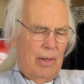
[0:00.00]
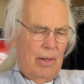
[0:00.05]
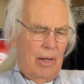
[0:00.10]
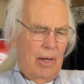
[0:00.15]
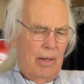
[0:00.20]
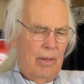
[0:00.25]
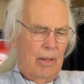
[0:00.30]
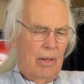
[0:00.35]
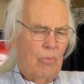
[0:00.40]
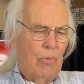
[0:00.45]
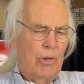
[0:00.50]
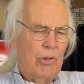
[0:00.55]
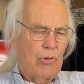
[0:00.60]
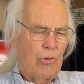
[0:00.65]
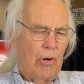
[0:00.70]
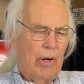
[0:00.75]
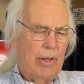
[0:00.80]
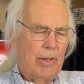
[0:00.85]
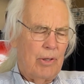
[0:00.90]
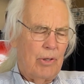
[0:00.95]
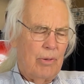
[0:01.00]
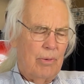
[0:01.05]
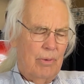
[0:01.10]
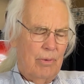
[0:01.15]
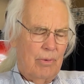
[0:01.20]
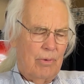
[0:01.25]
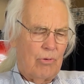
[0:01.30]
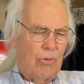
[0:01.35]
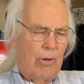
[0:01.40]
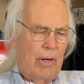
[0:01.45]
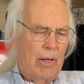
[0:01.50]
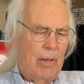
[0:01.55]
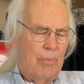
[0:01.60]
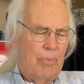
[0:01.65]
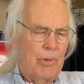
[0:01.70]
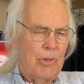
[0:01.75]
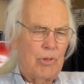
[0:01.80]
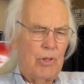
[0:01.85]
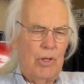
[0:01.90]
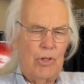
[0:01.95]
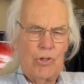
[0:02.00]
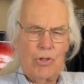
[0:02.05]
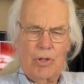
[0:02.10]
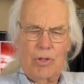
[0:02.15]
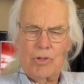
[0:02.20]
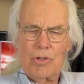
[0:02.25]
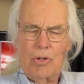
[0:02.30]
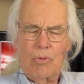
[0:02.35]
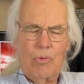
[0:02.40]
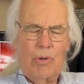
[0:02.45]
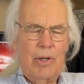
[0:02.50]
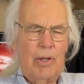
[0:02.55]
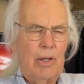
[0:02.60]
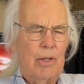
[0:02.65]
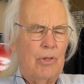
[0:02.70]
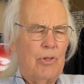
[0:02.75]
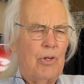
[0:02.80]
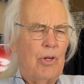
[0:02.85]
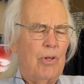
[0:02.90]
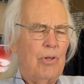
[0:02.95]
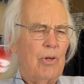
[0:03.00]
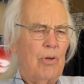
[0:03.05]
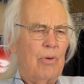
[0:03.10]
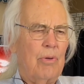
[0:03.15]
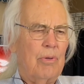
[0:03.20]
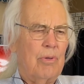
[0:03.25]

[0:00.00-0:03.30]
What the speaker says: And then we traded positions, and we continued